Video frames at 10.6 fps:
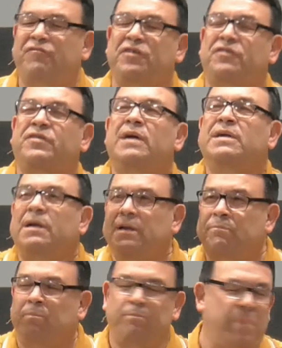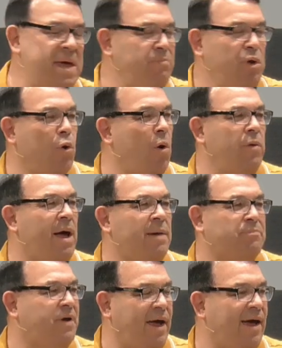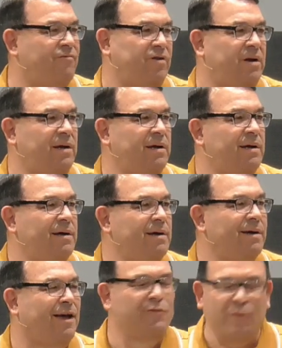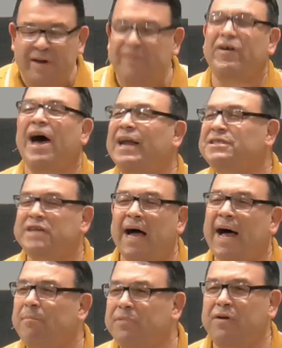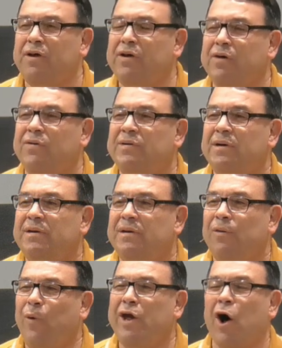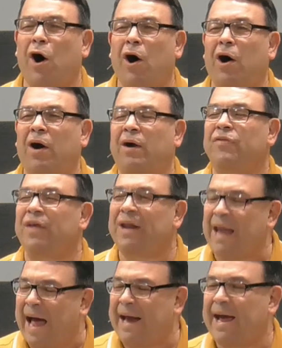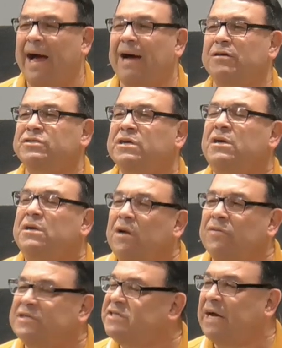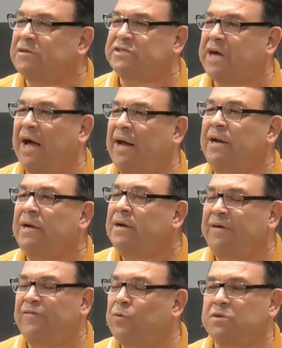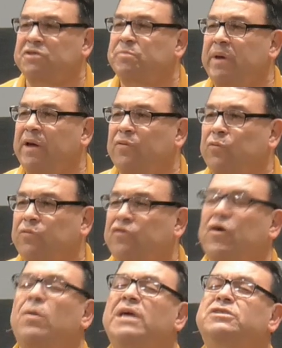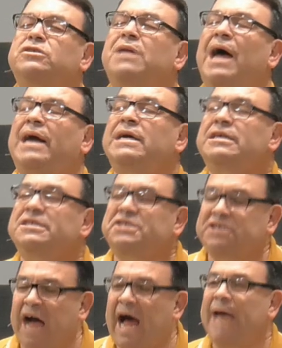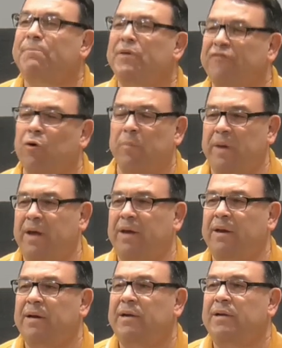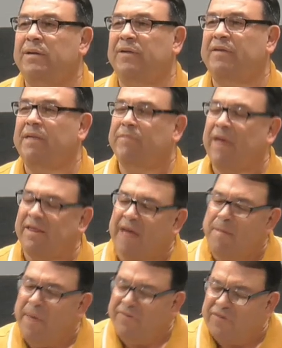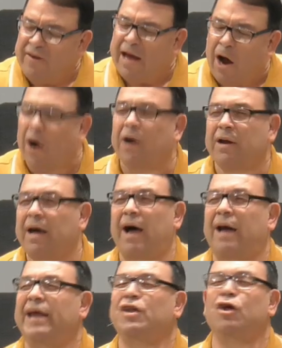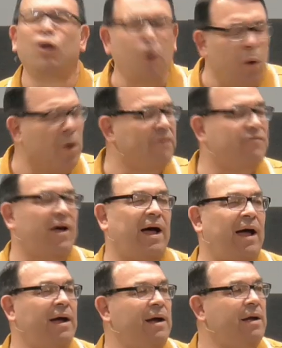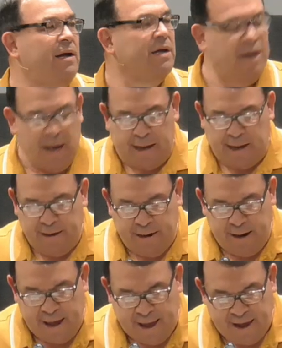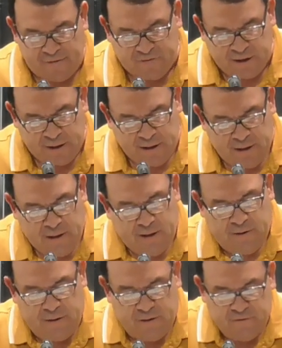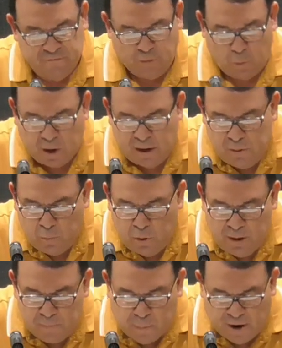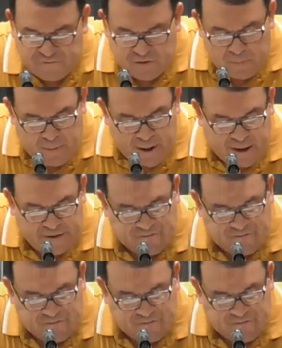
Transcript: just beam you on up to heaven? Because we've got a job to do. We are the lighthouse on the south side of Fort Smith. So let your light shine before men, that, th- that they may see our God and glorify God in heaven. For what will it profit a man if he